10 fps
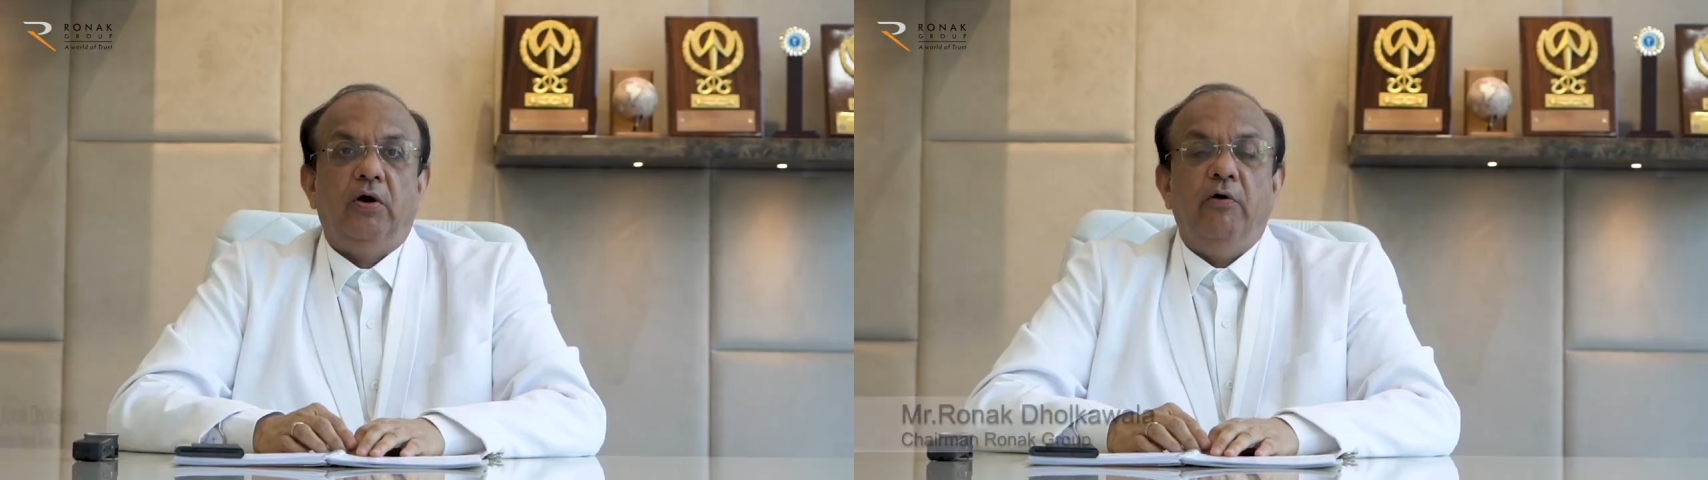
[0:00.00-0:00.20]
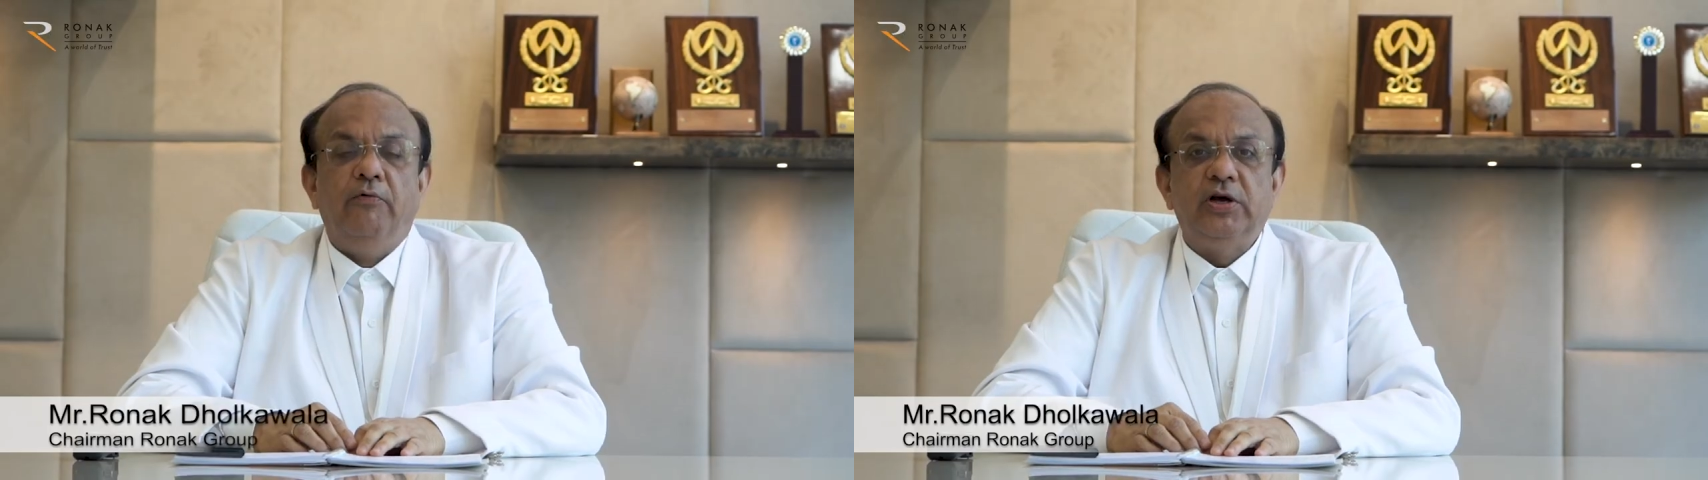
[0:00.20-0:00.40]

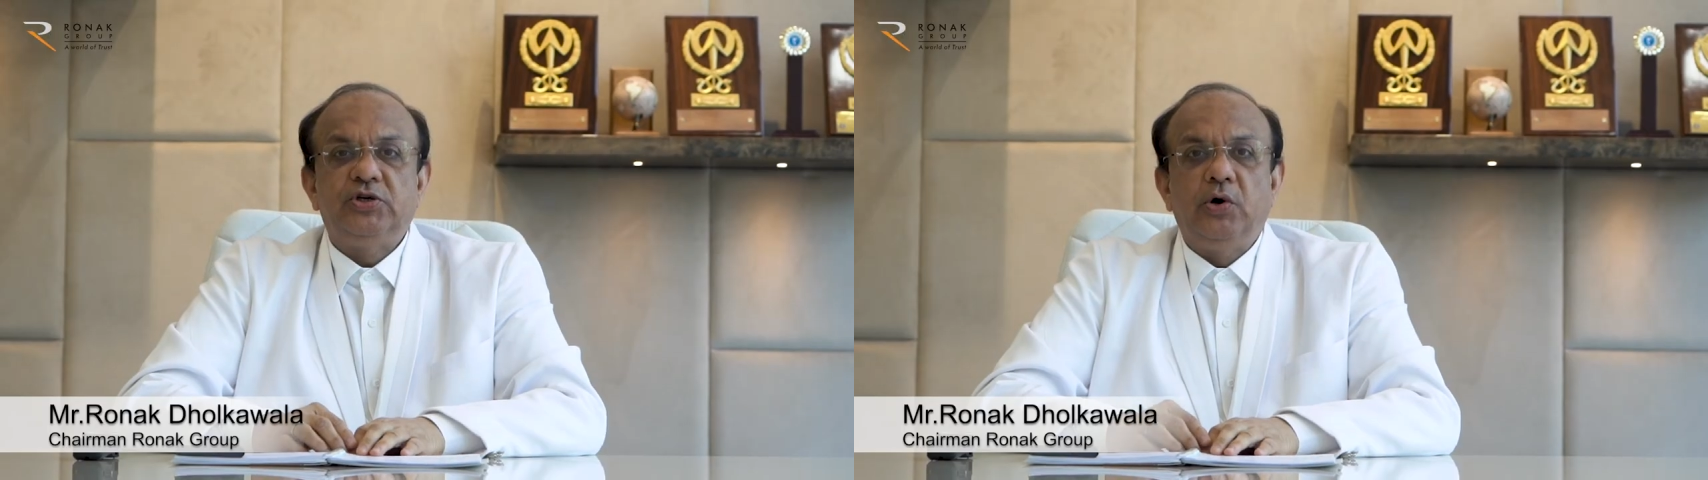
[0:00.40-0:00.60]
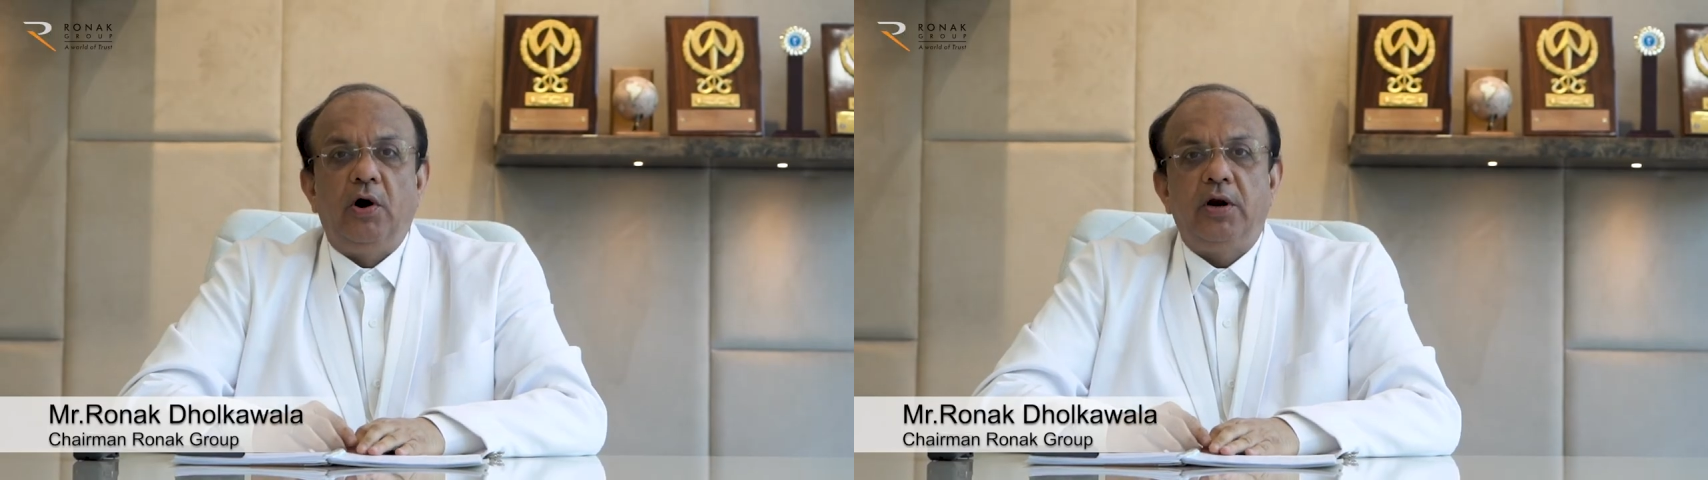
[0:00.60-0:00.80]

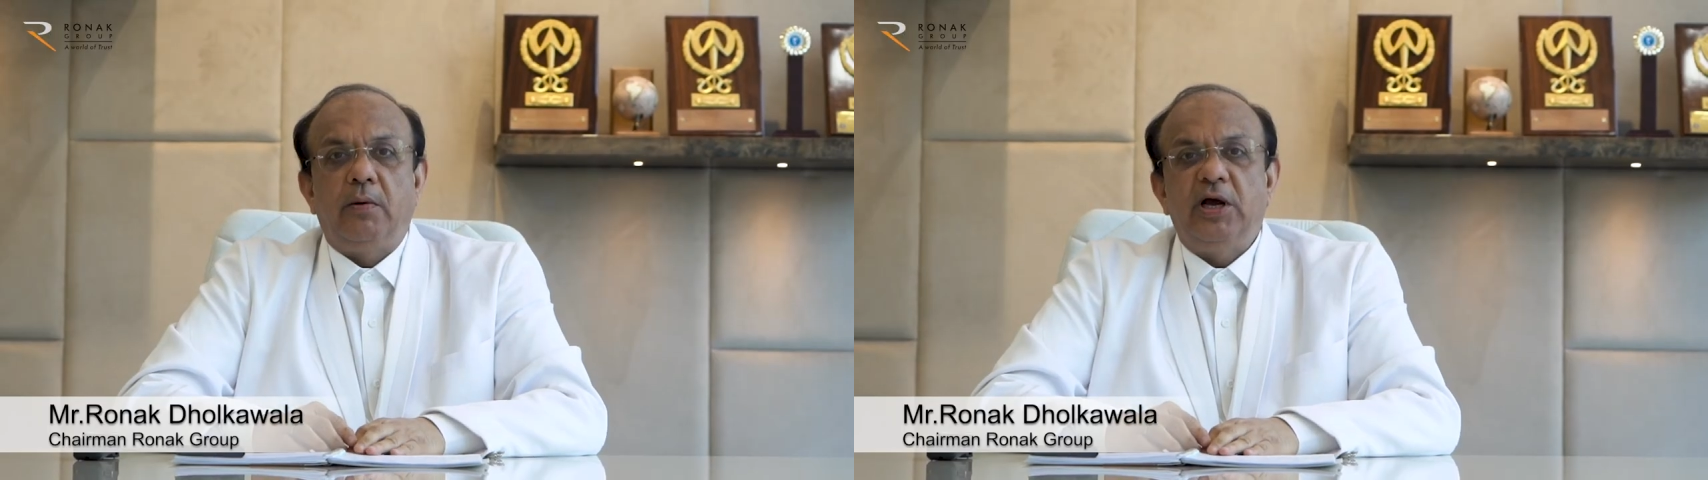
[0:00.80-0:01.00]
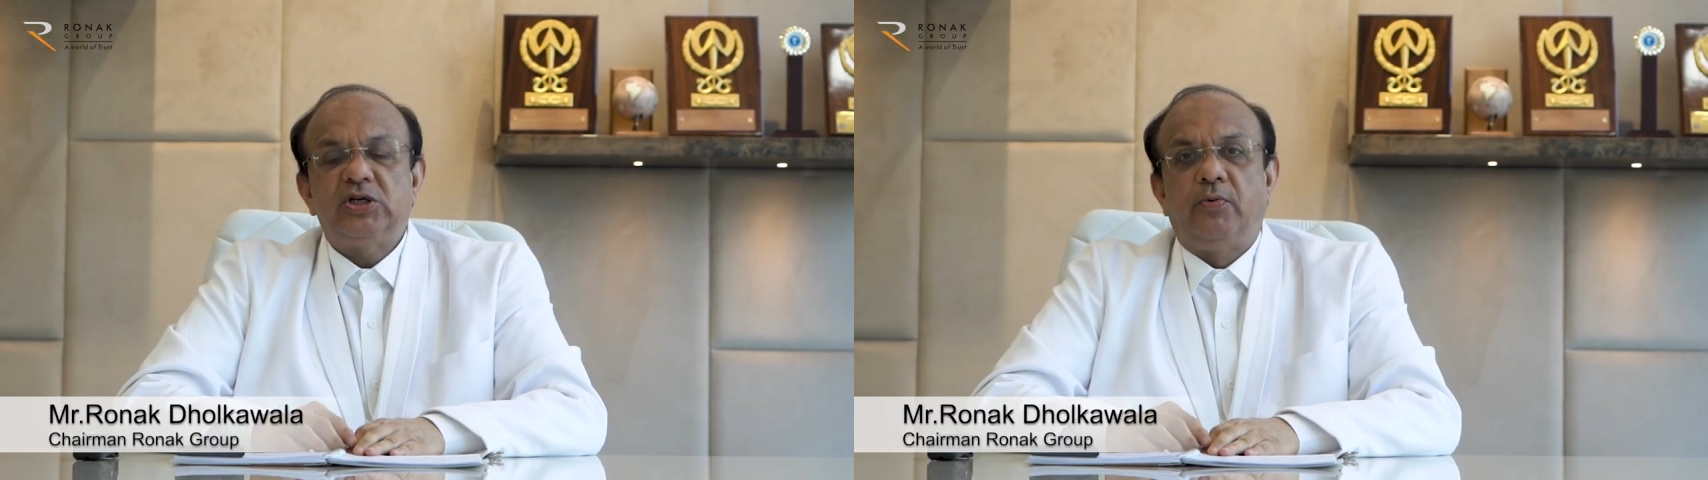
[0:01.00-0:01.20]
Wish you all the
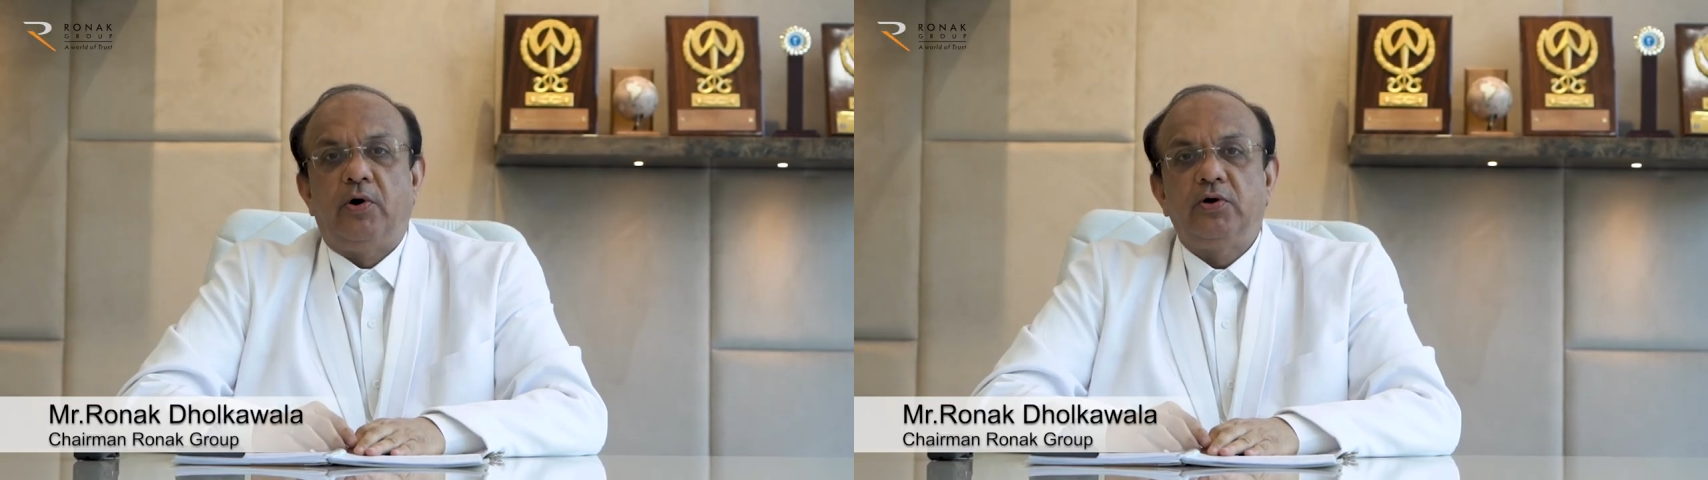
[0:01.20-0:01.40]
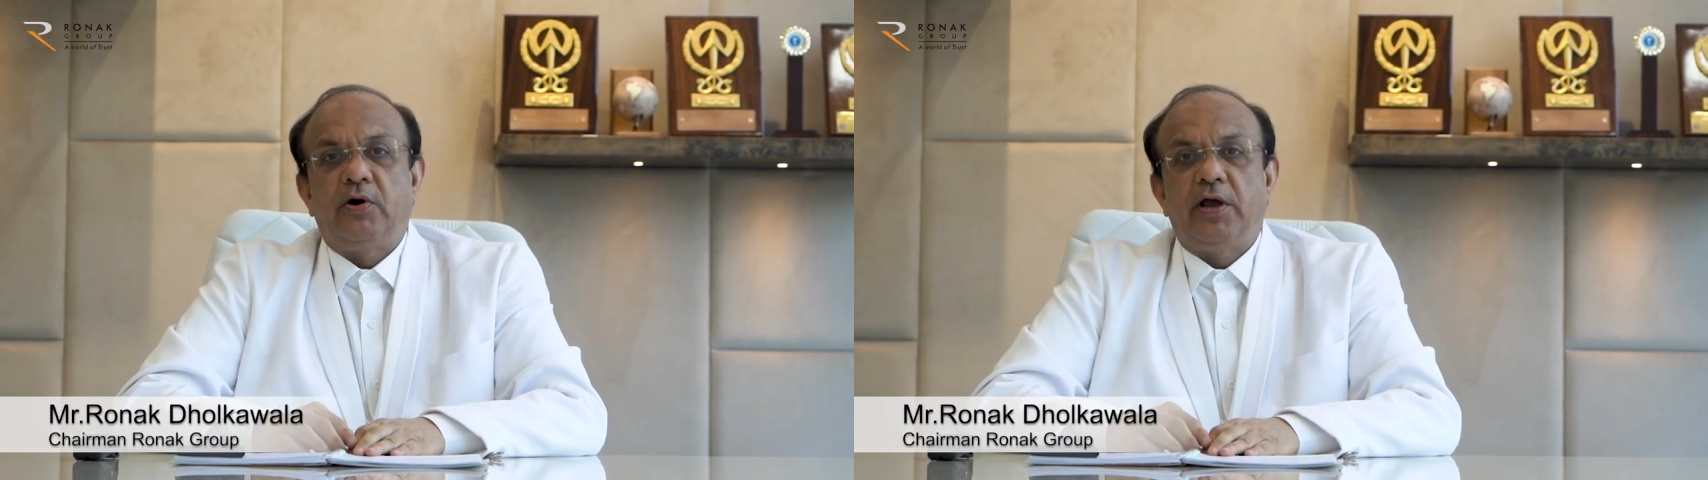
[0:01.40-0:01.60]
best
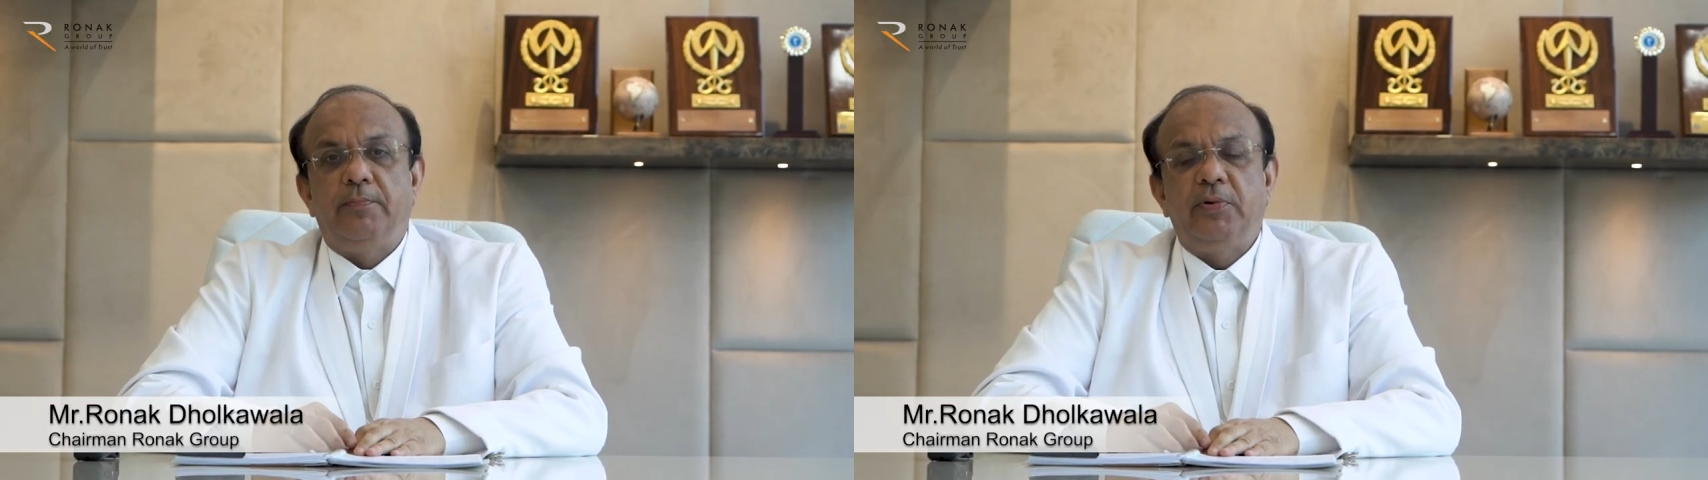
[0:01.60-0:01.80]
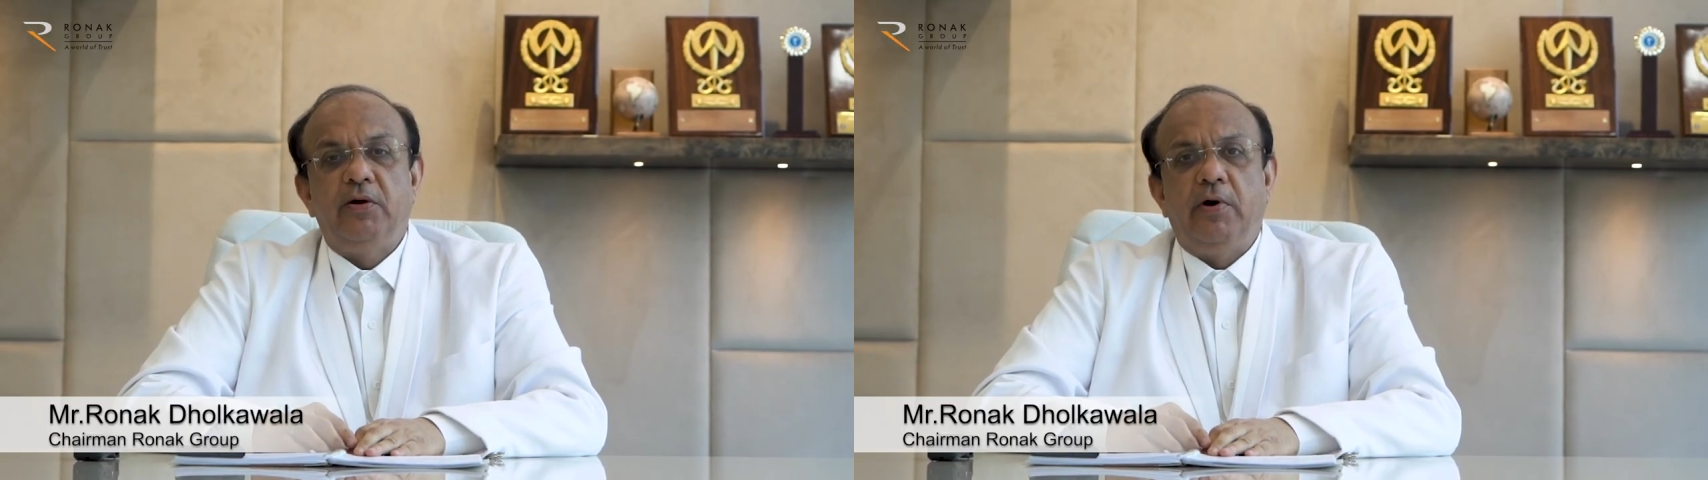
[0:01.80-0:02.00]
for your happy,